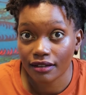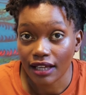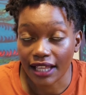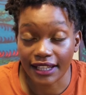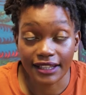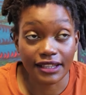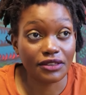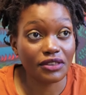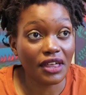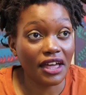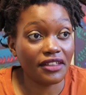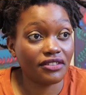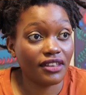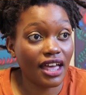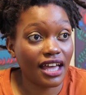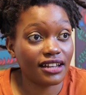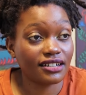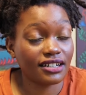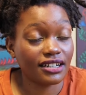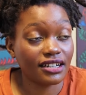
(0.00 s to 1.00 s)
And
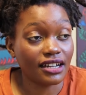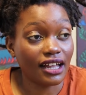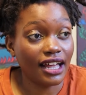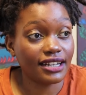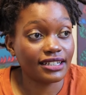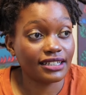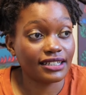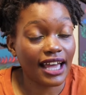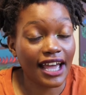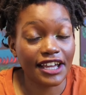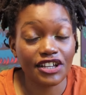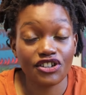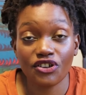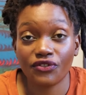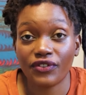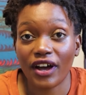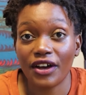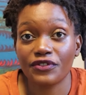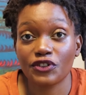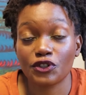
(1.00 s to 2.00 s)
the idea
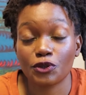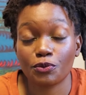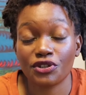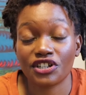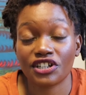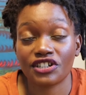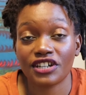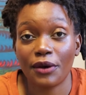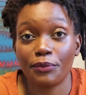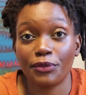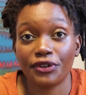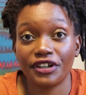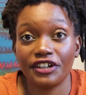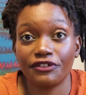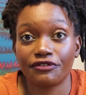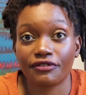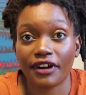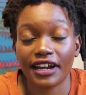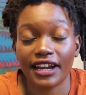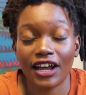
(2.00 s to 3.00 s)
of having to put a tampon
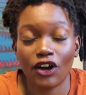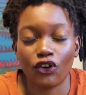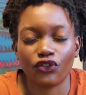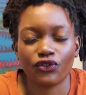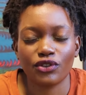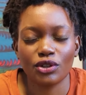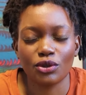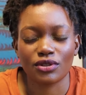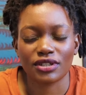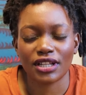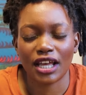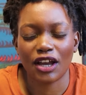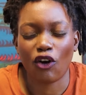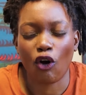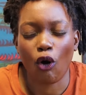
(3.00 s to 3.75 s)
in right now feels like